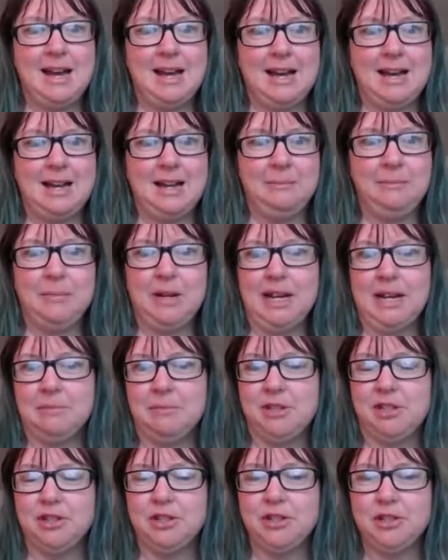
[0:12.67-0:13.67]
My
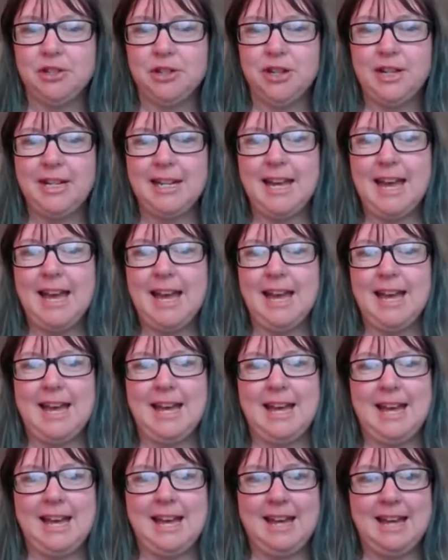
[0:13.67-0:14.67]
name is Lori
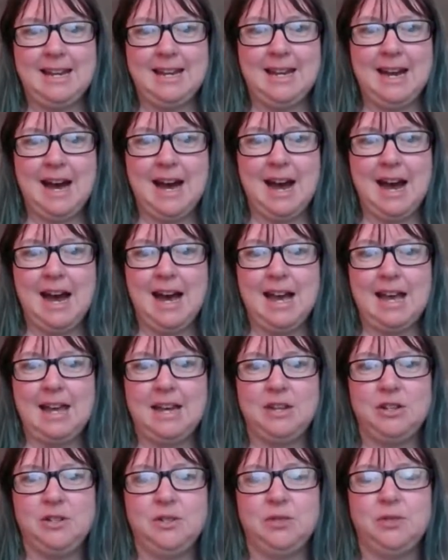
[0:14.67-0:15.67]
and
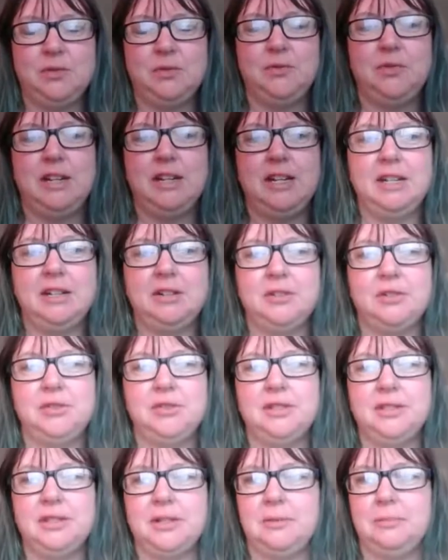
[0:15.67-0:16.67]
I do
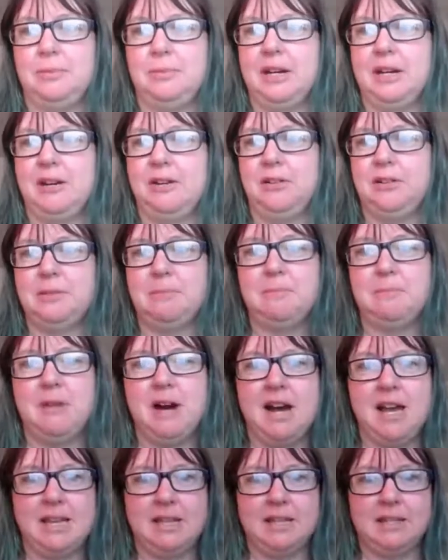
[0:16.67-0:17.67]
videos about
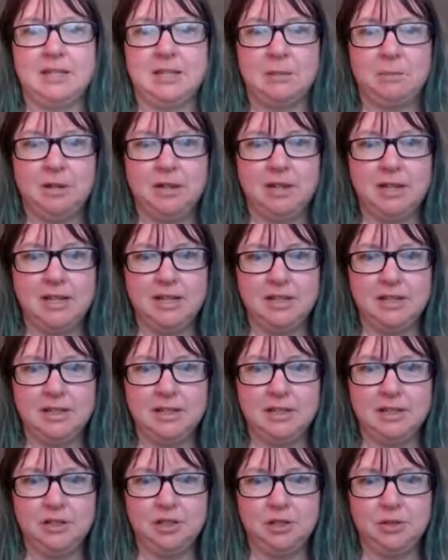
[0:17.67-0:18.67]
my
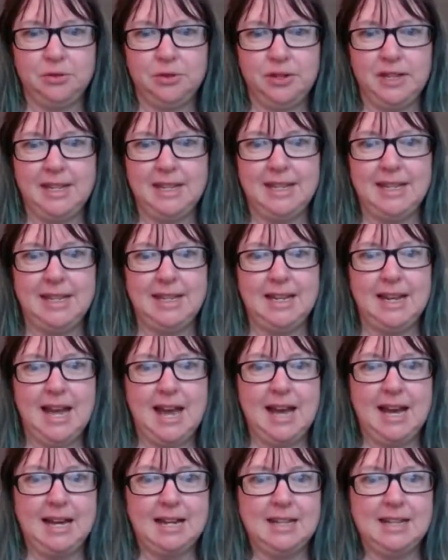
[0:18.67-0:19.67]
experiences doing the
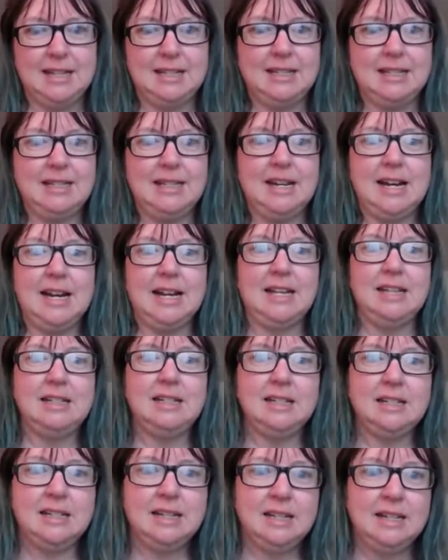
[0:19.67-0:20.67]
Atkins
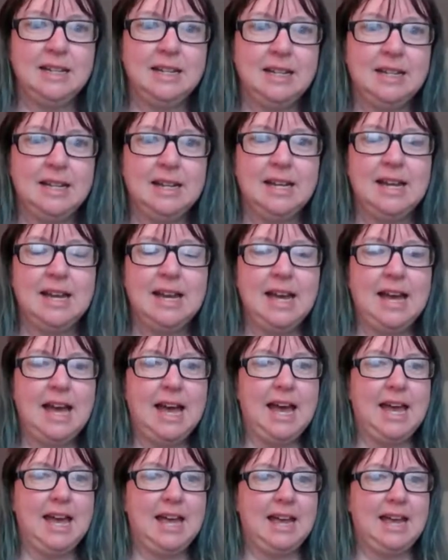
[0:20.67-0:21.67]
diet.
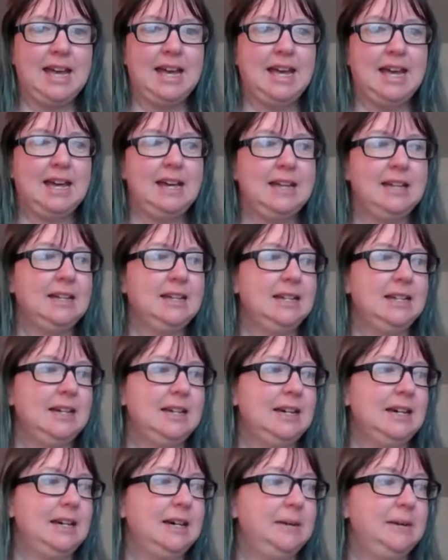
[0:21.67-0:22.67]

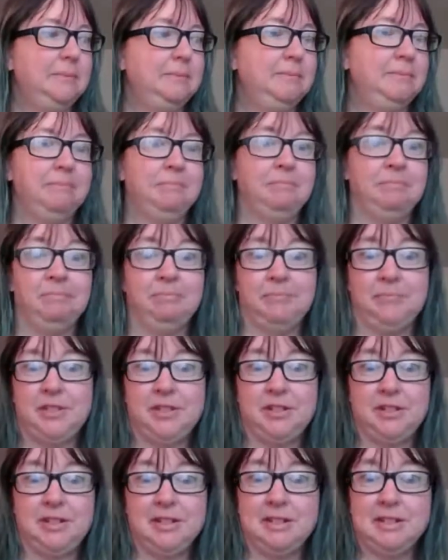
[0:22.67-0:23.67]
And
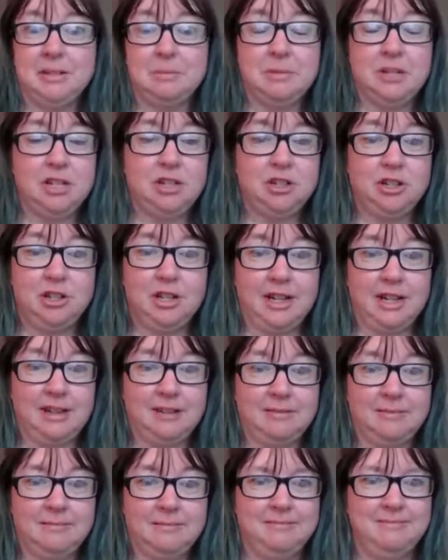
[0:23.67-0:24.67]
so this is my
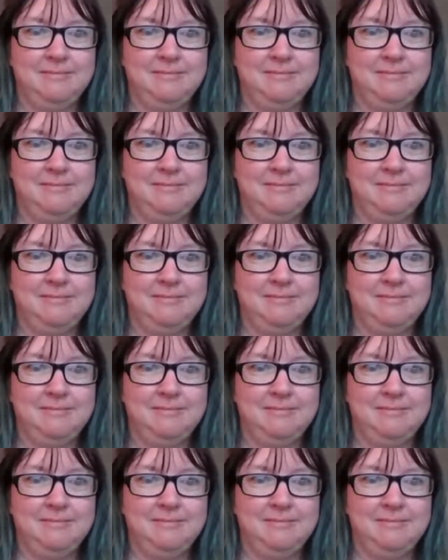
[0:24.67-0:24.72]
journey.